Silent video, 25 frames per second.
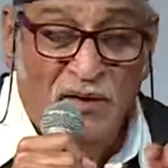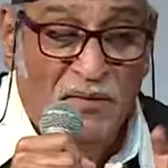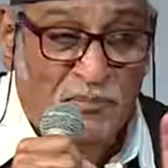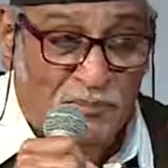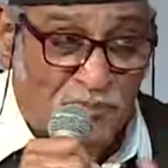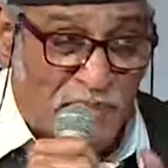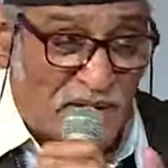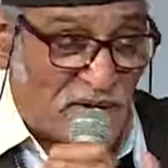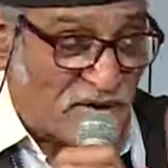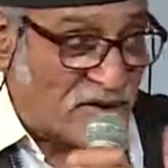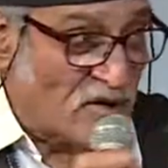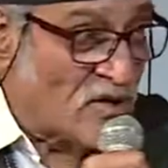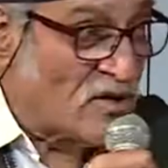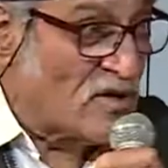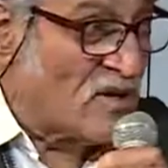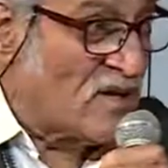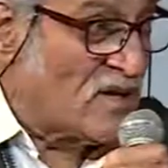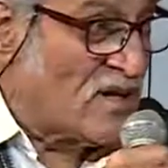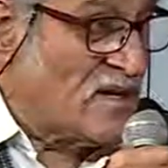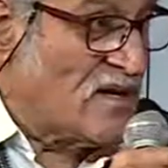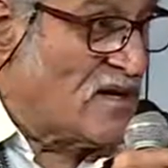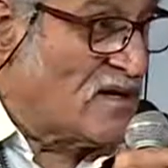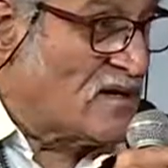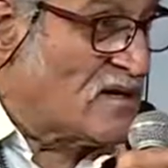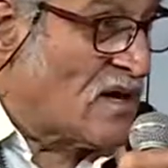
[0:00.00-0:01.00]

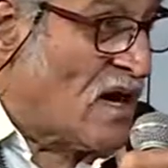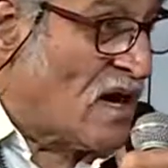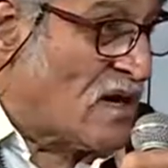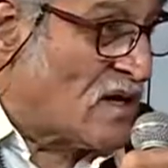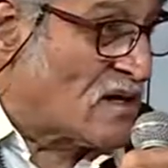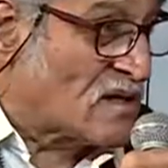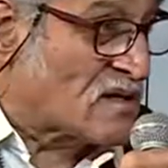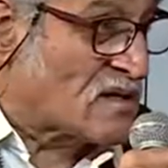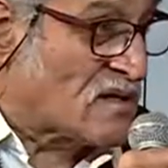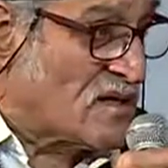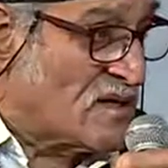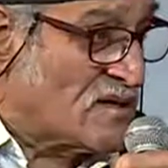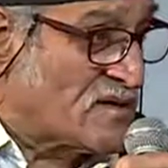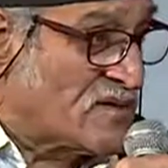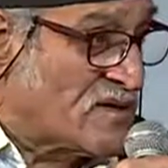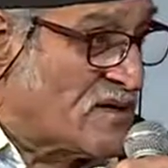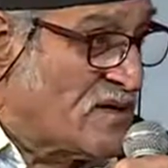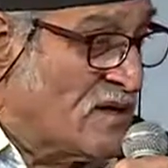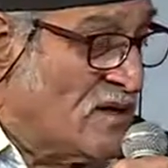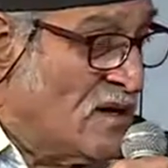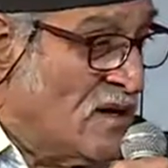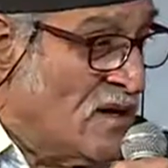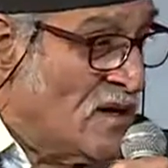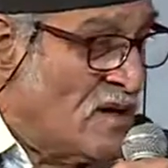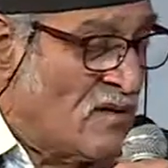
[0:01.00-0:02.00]
particularly in our
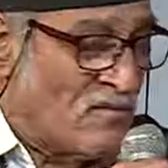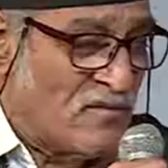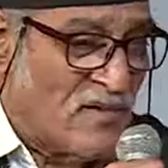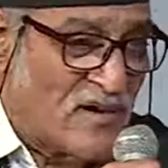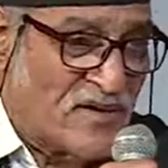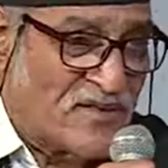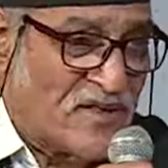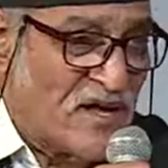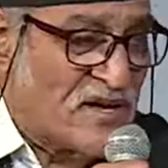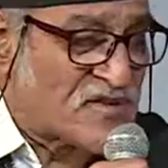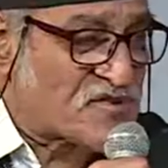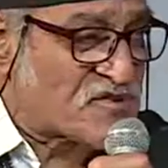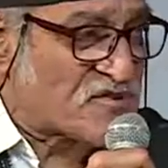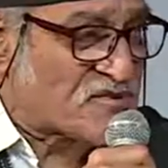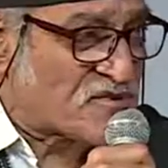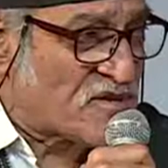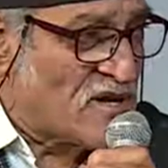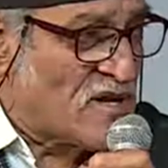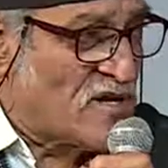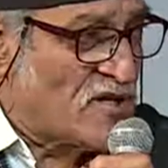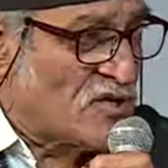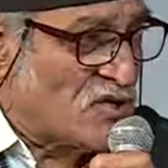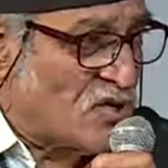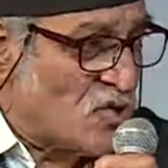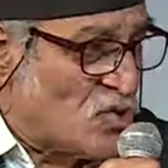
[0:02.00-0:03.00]
country, where there's still
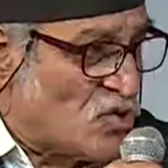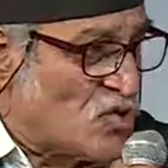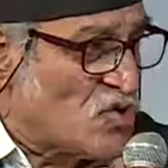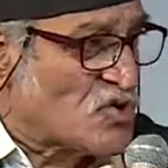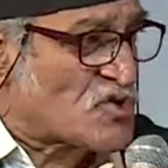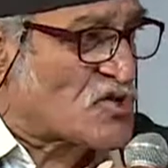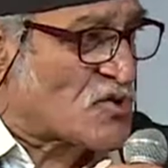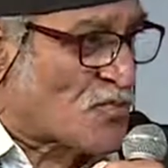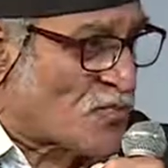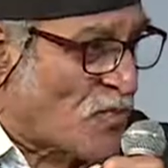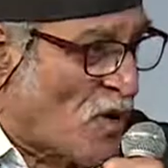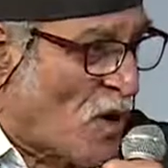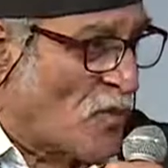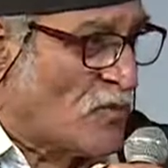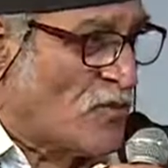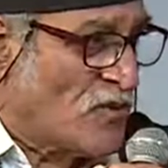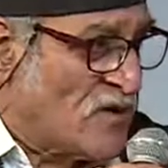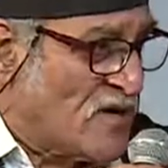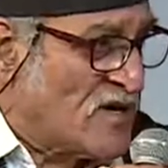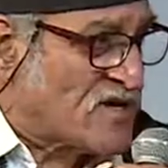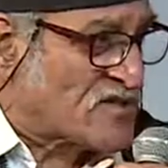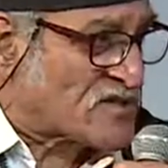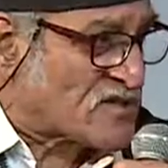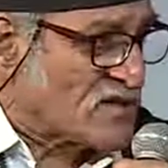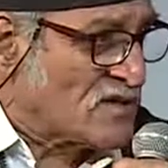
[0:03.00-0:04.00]
huge
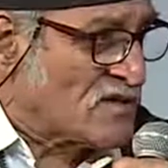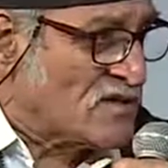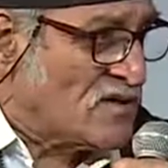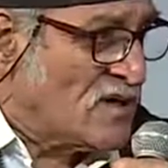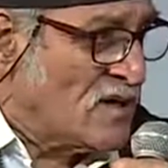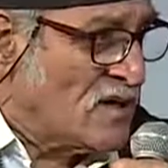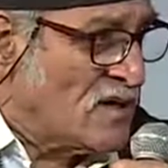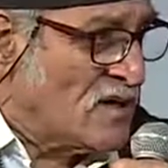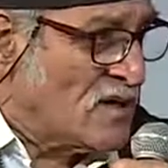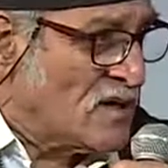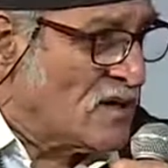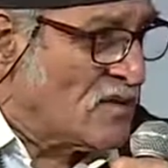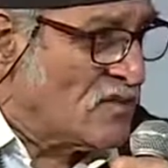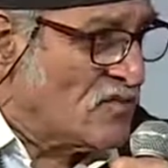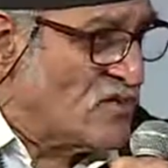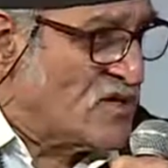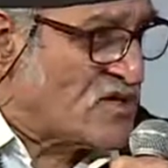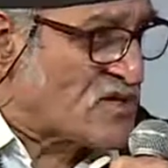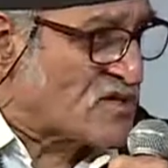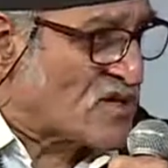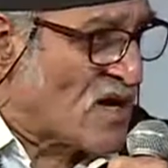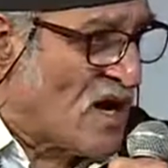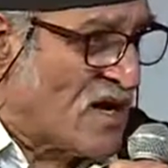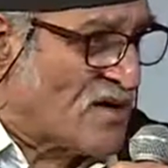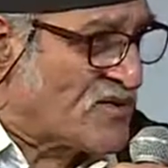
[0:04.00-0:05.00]
population
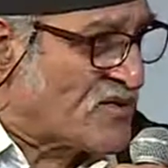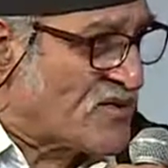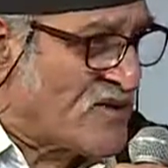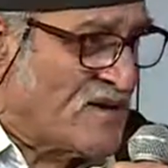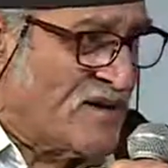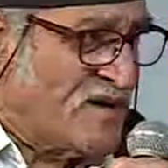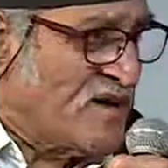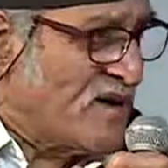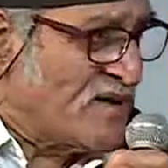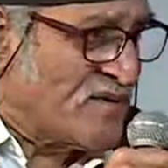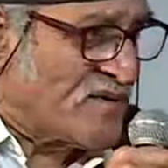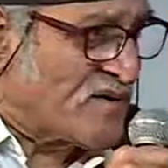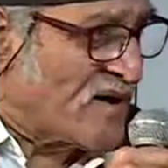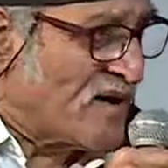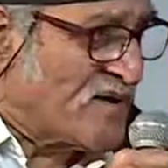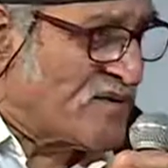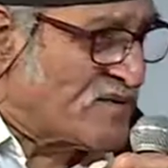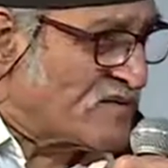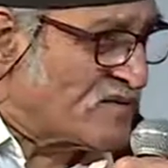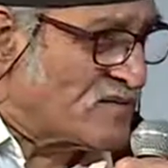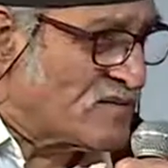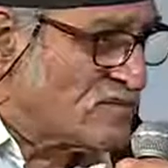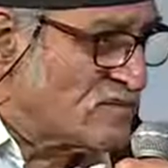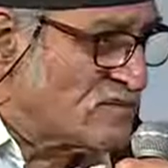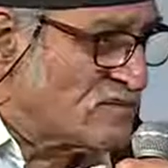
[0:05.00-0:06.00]
which can't read and
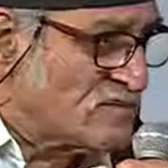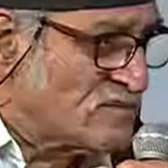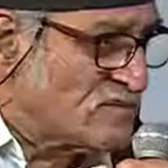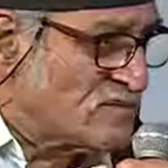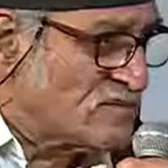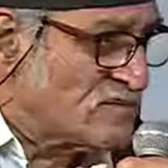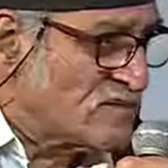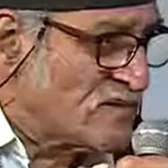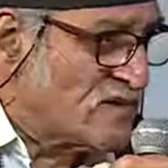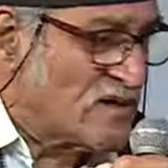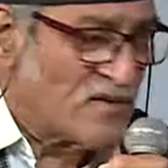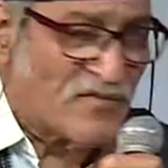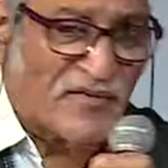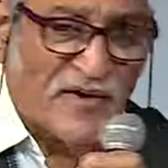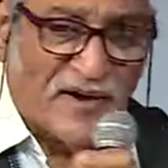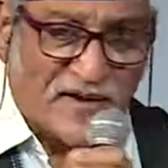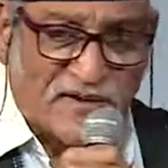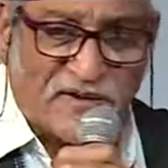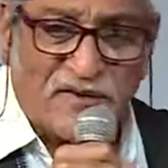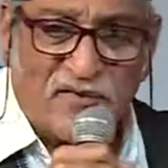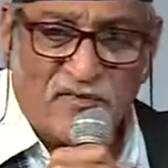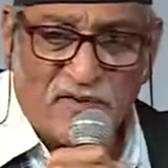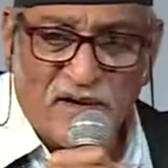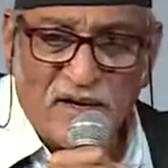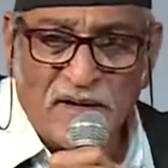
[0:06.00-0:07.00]
write
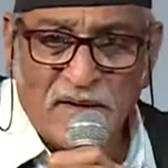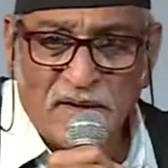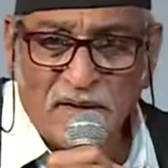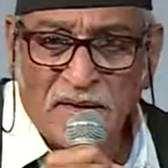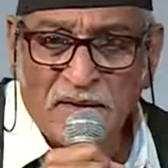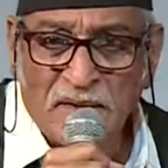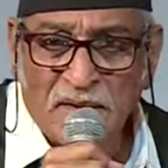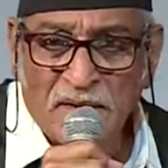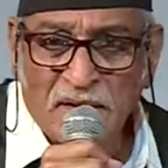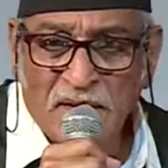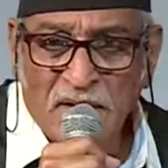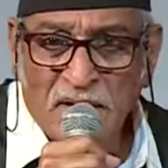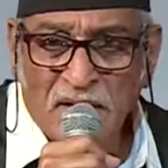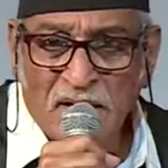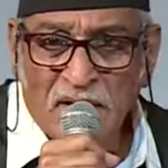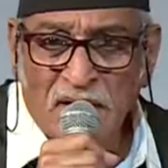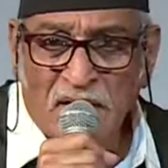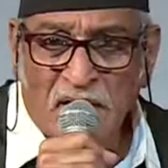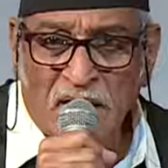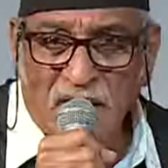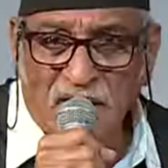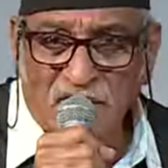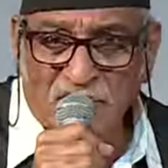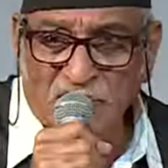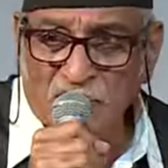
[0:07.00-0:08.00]
effectively.
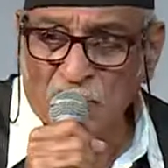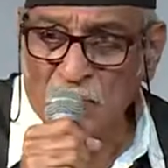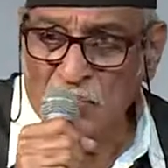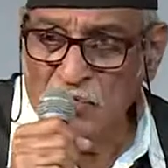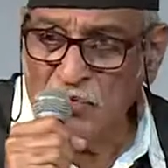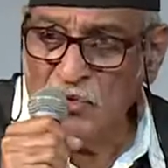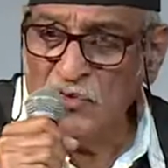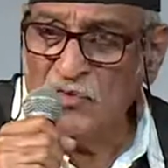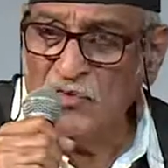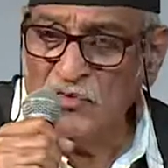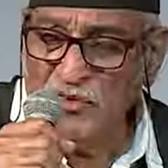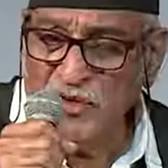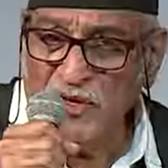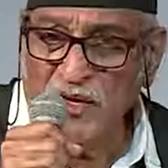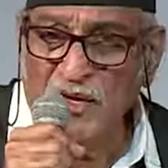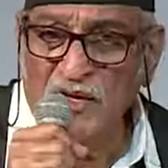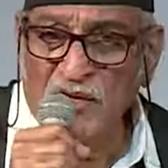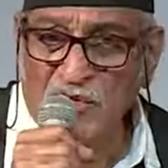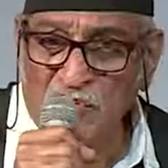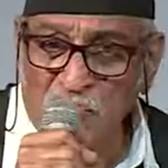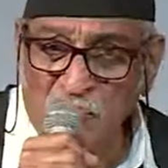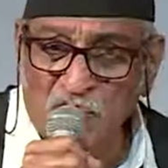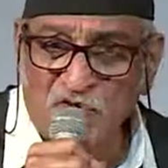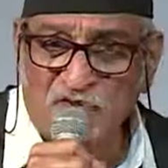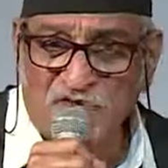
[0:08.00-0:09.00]
And so we can
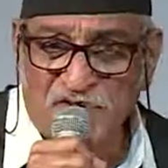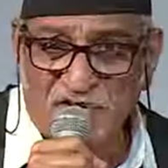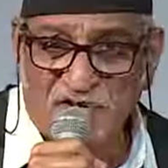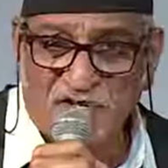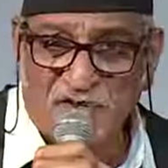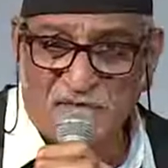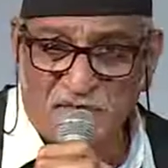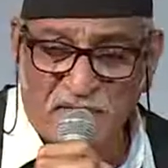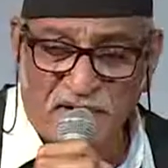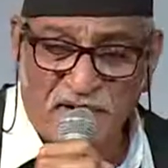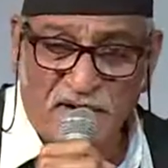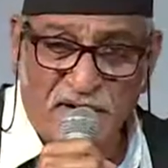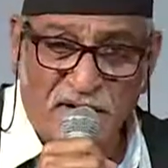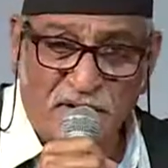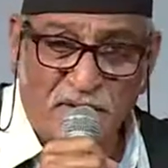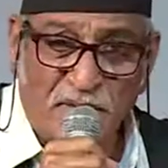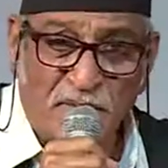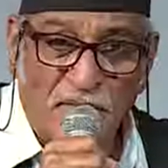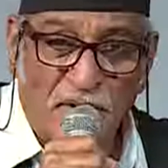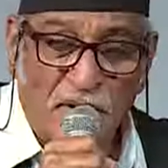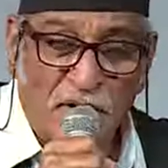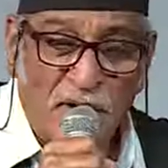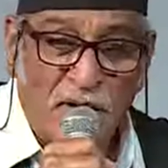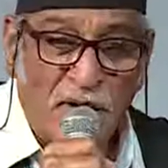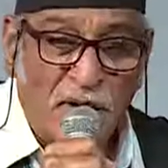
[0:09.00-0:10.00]
use this medium
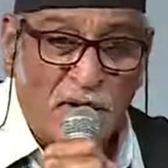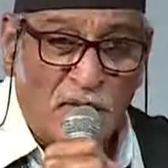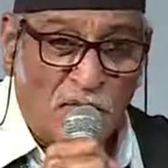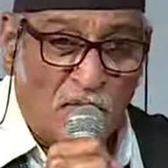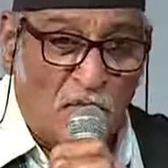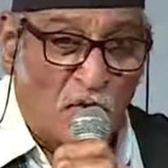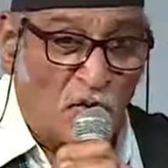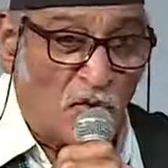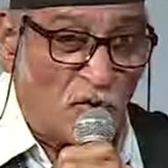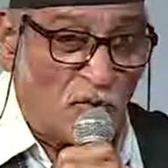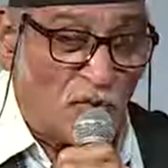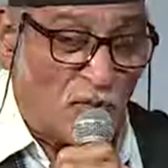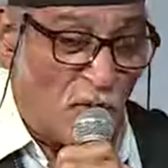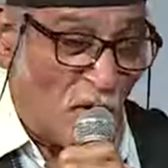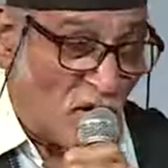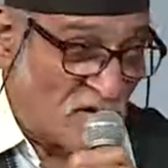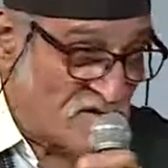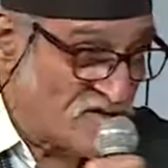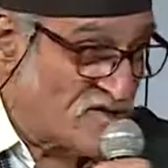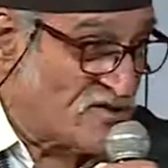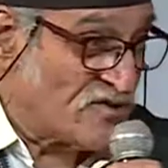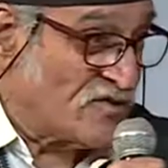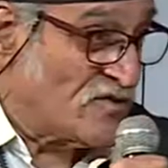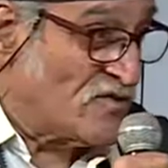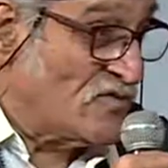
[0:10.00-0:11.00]
more
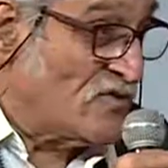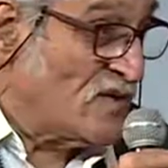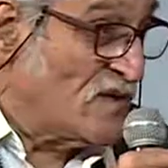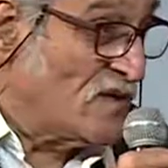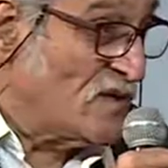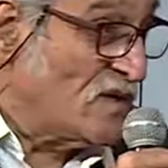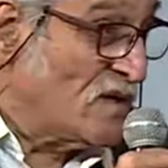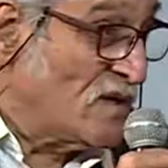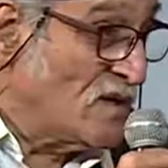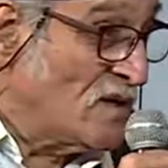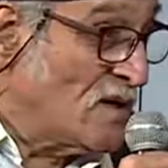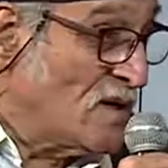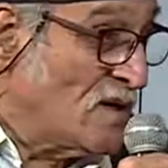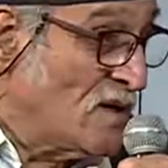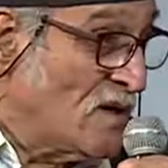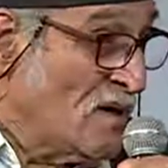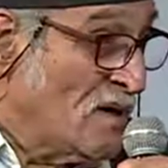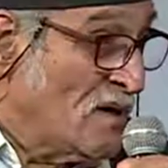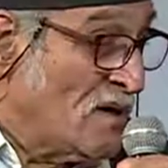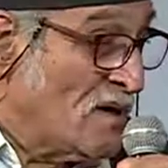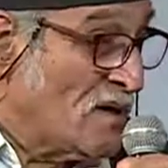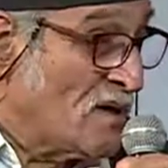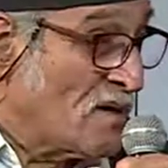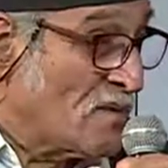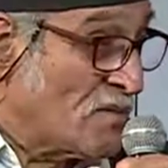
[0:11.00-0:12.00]
positively
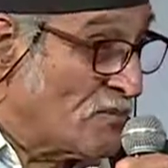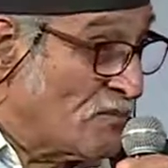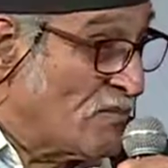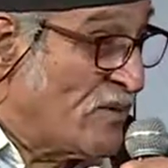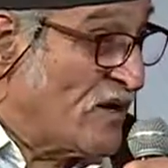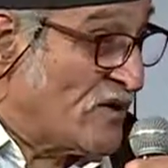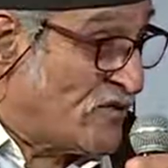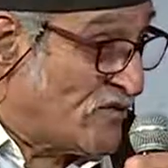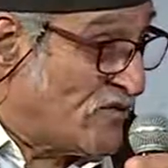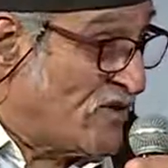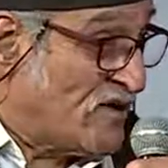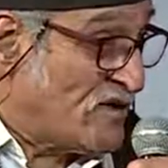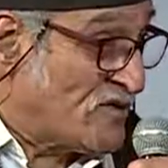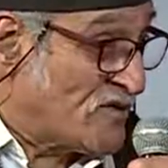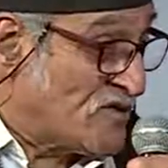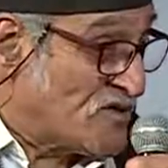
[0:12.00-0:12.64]
between the